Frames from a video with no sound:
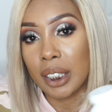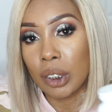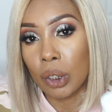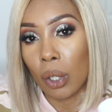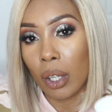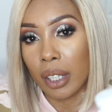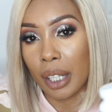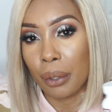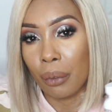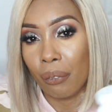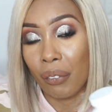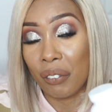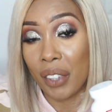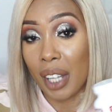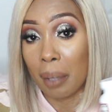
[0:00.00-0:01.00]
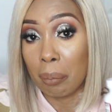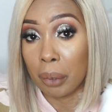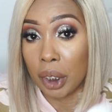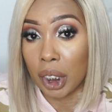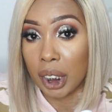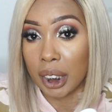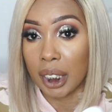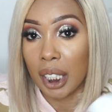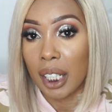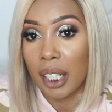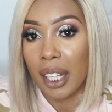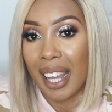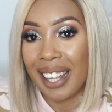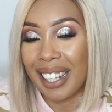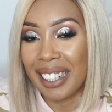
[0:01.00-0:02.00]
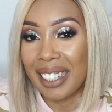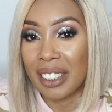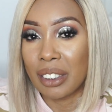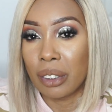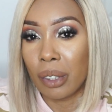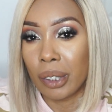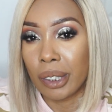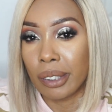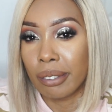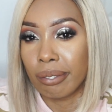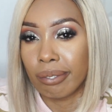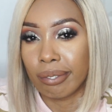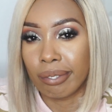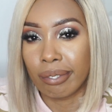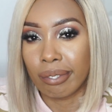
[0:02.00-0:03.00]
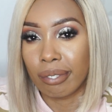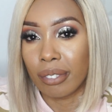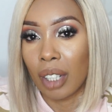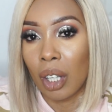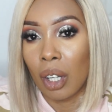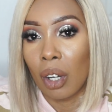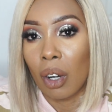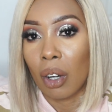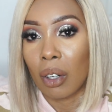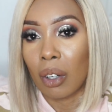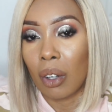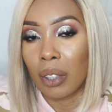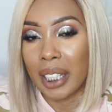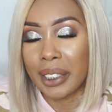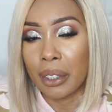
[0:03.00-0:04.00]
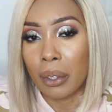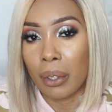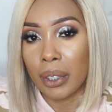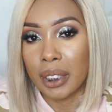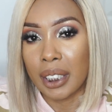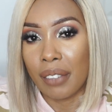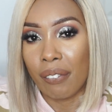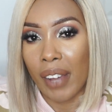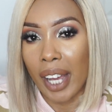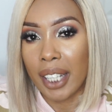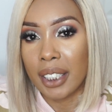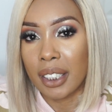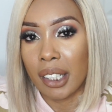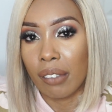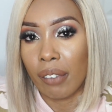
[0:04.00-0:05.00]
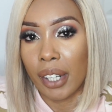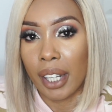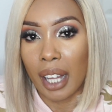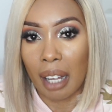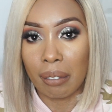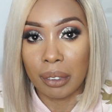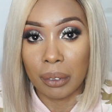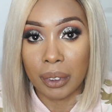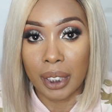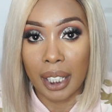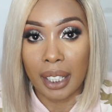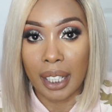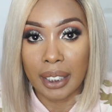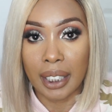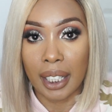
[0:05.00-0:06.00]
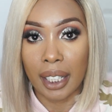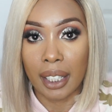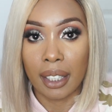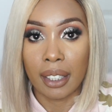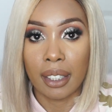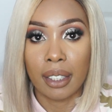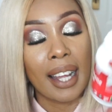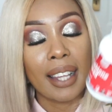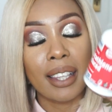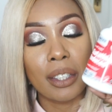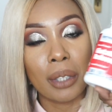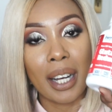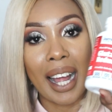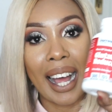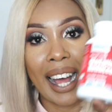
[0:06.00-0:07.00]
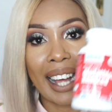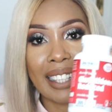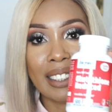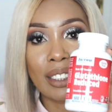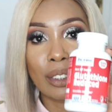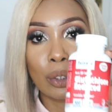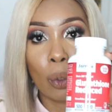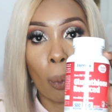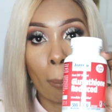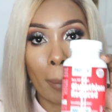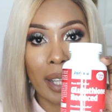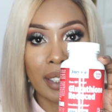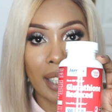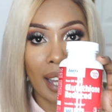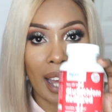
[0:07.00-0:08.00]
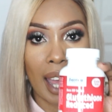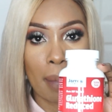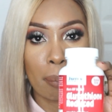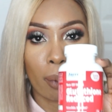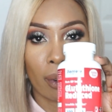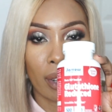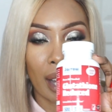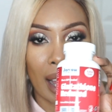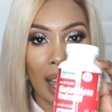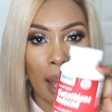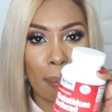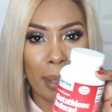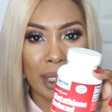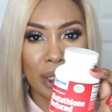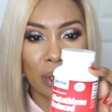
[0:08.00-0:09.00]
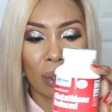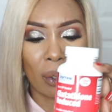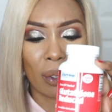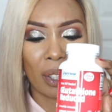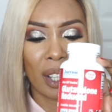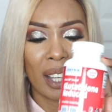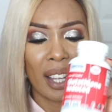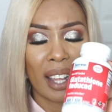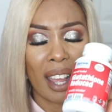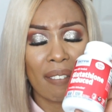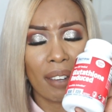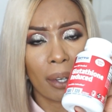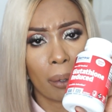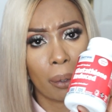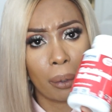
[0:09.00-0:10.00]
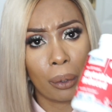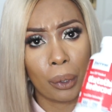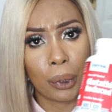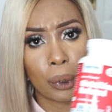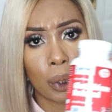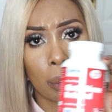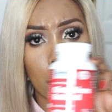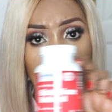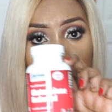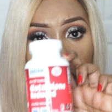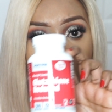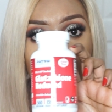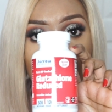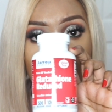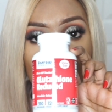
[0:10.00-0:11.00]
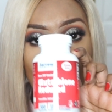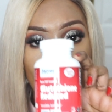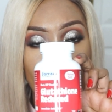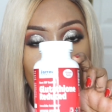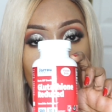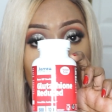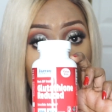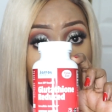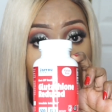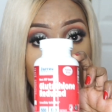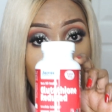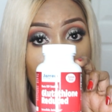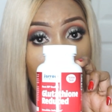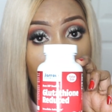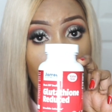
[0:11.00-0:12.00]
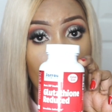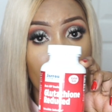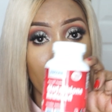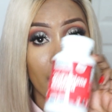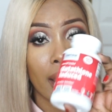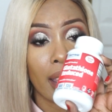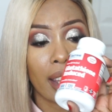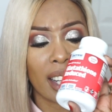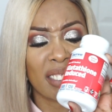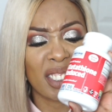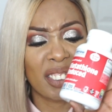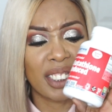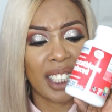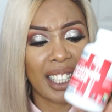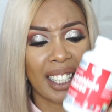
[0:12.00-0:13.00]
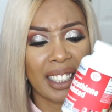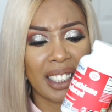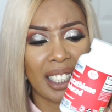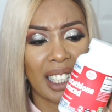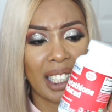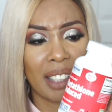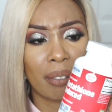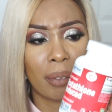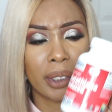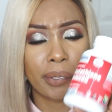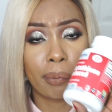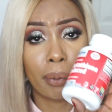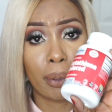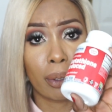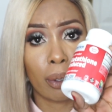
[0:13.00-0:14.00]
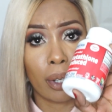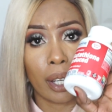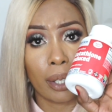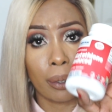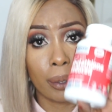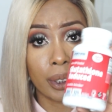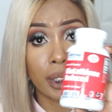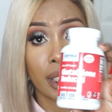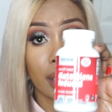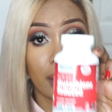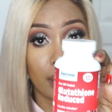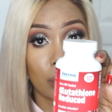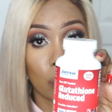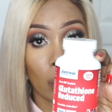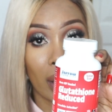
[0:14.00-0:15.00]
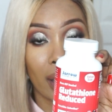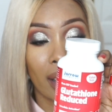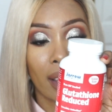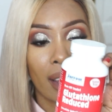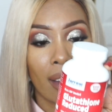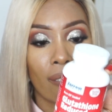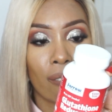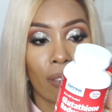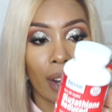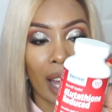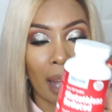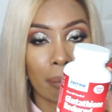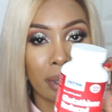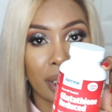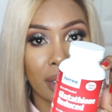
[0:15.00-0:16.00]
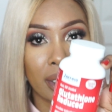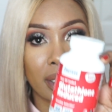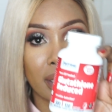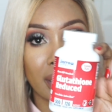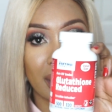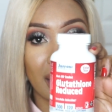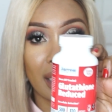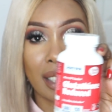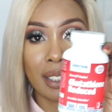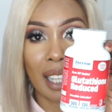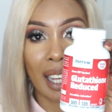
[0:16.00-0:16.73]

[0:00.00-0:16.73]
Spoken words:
stock the 250 mgs, and that is not all that cost effective when it comes to skin lightening. This one has so much hype on Amazon, even on YouTube. People really hype it up. In terms of skin lightening, most people use this one for capsules. It